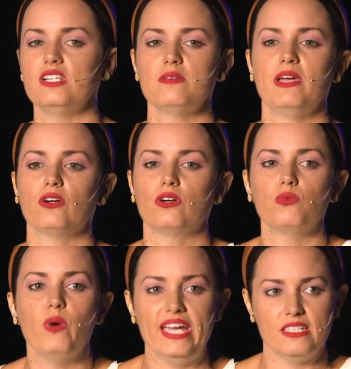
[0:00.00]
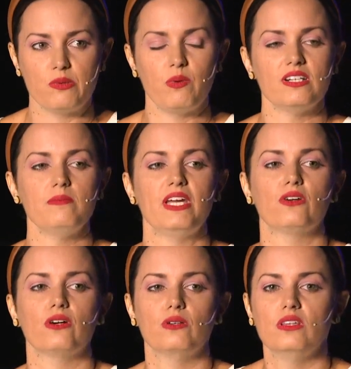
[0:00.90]
We wanted to make our own ways. We wanted to
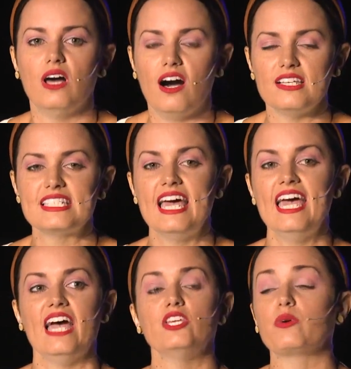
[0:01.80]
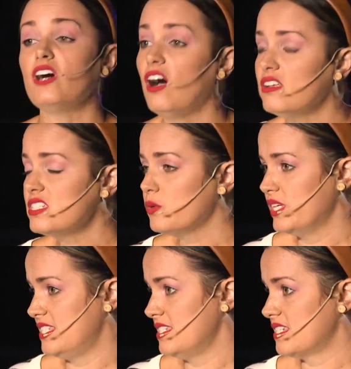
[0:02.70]
make our own laws. And there were
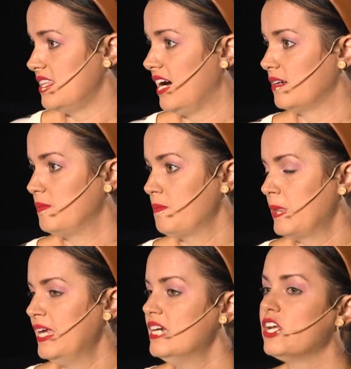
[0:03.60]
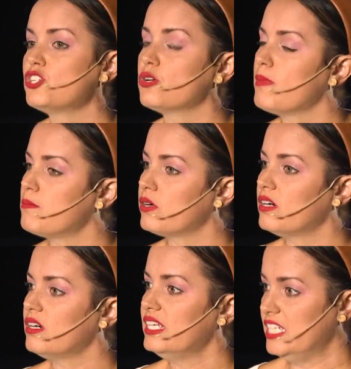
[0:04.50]
consequences to that. Now, do you
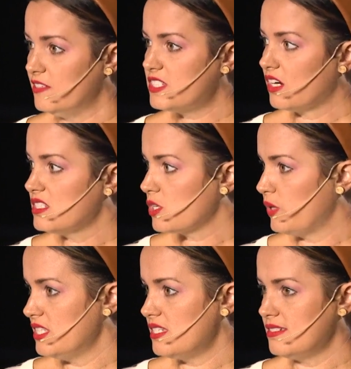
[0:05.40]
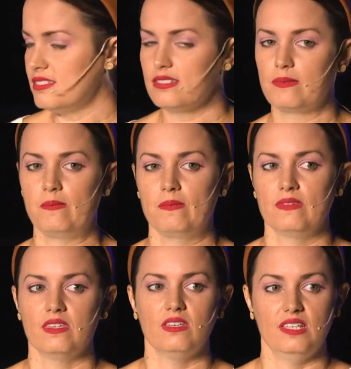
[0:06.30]
remember Eve's consequences?
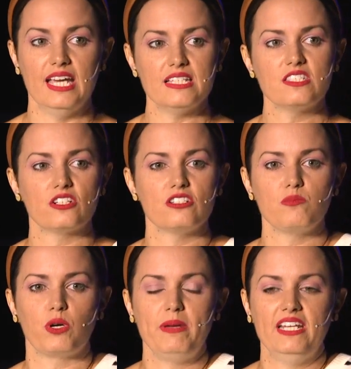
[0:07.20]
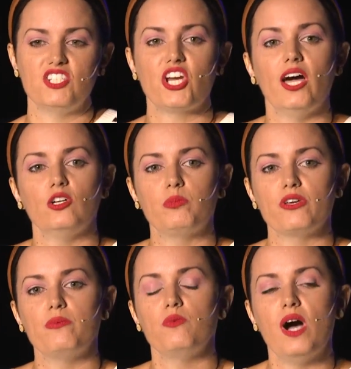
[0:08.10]
Yes, there is more pain in
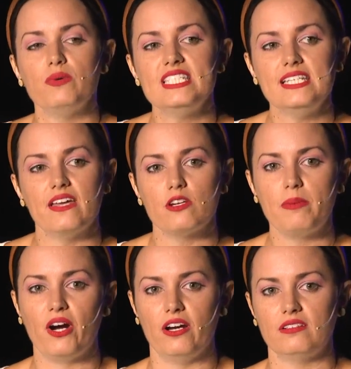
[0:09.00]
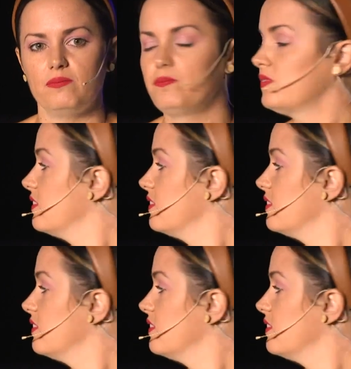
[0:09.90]
childbirth, but what was the other part?